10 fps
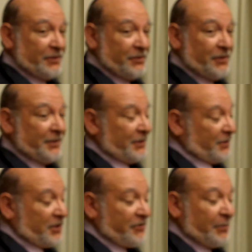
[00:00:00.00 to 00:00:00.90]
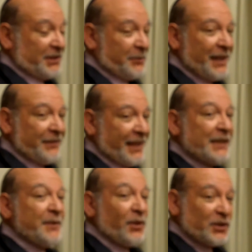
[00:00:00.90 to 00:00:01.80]
All the troubles that we have today
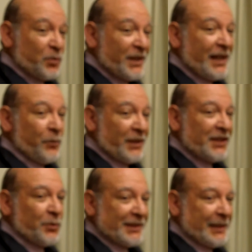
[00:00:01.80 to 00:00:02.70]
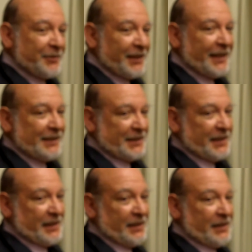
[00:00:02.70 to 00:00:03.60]
is because we're not willing to accept our
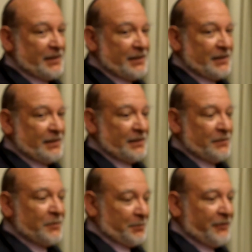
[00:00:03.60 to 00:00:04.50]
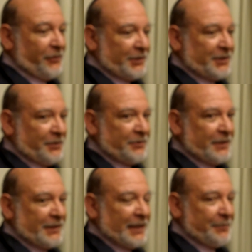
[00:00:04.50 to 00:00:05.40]
destiny. We'll be forced
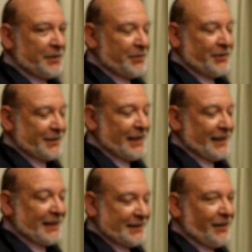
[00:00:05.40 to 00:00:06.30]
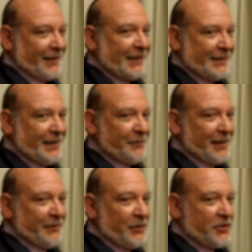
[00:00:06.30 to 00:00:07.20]
to accept it because that's our destiny.
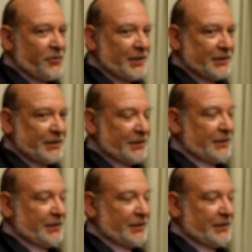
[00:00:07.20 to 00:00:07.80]
We have no choice.